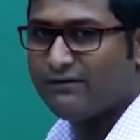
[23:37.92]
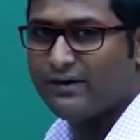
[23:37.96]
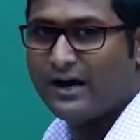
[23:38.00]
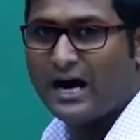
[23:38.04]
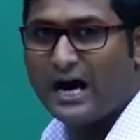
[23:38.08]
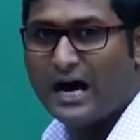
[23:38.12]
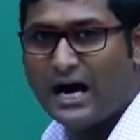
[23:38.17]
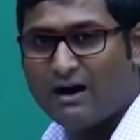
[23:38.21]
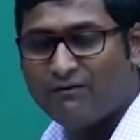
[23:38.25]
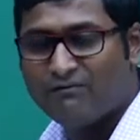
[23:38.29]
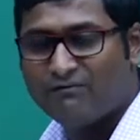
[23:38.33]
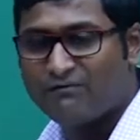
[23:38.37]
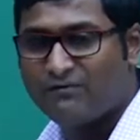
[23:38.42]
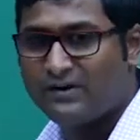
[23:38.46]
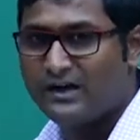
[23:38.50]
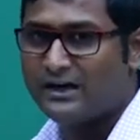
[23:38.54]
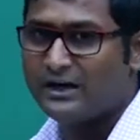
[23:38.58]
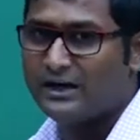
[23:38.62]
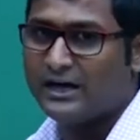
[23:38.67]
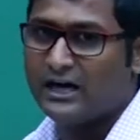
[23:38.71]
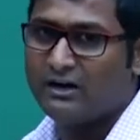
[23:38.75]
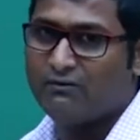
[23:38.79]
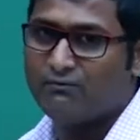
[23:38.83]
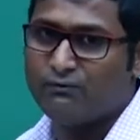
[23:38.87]
half filled
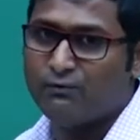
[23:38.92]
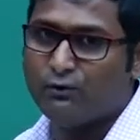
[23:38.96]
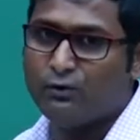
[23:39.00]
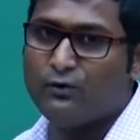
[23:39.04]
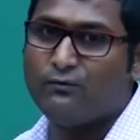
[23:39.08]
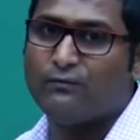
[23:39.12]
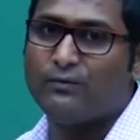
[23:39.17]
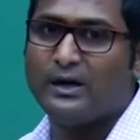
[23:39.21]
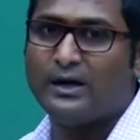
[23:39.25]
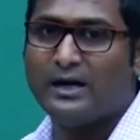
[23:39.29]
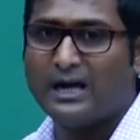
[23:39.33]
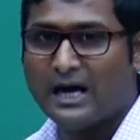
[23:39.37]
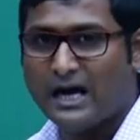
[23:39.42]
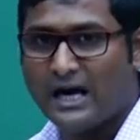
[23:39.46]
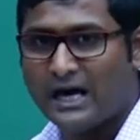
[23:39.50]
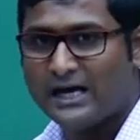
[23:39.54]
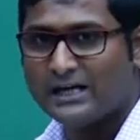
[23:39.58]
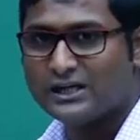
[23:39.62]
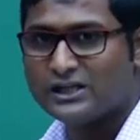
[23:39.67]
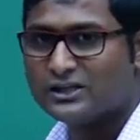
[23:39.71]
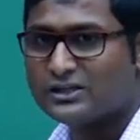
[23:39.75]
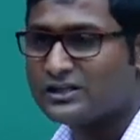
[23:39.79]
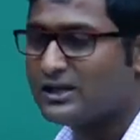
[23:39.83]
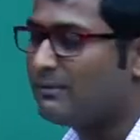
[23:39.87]
and full filled,
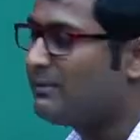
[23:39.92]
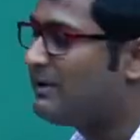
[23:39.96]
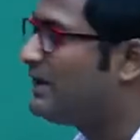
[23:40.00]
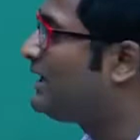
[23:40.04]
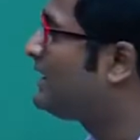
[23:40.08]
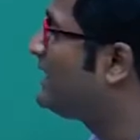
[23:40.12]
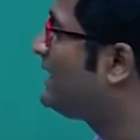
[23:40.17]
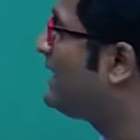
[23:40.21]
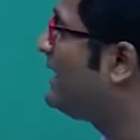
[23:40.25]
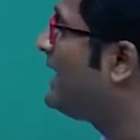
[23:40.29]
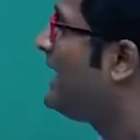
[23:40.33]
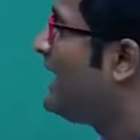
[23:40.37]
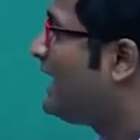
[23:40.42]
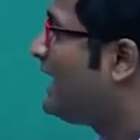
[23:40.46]
high stability,